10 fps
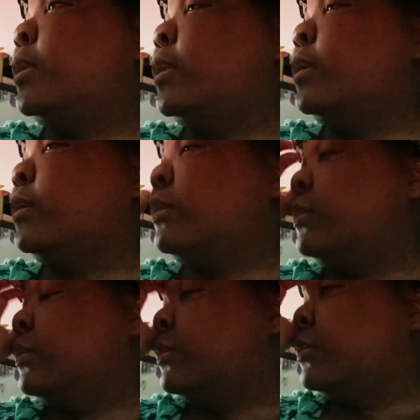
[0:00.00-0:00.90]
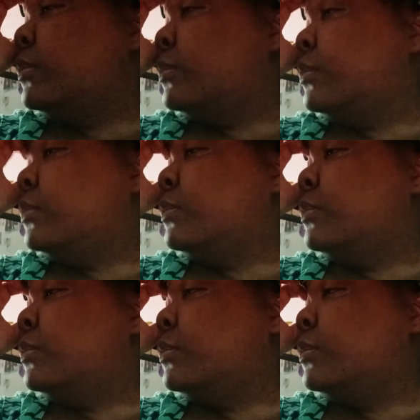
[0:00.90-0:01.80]
And
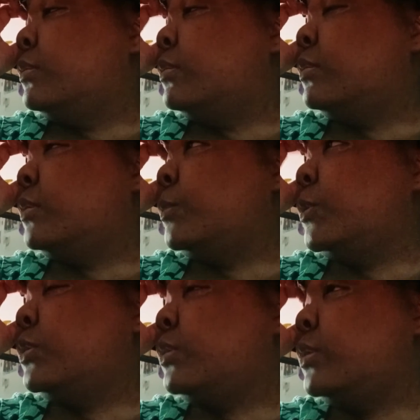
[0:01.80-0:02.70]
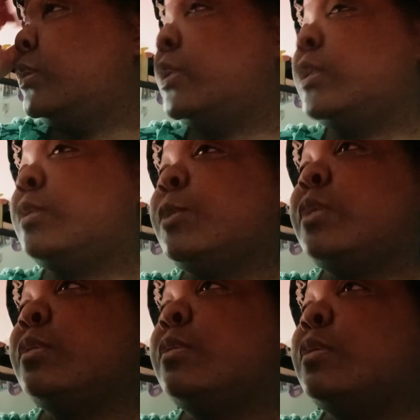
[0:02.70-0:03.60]
I'm going to show you guys some
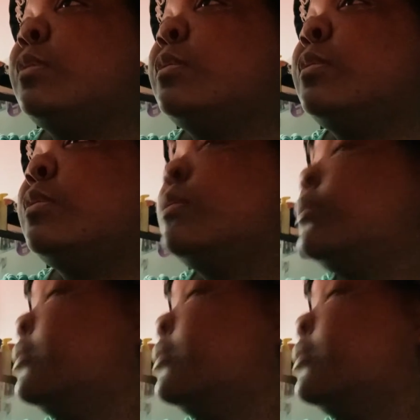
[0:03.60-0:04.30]
cute clothes.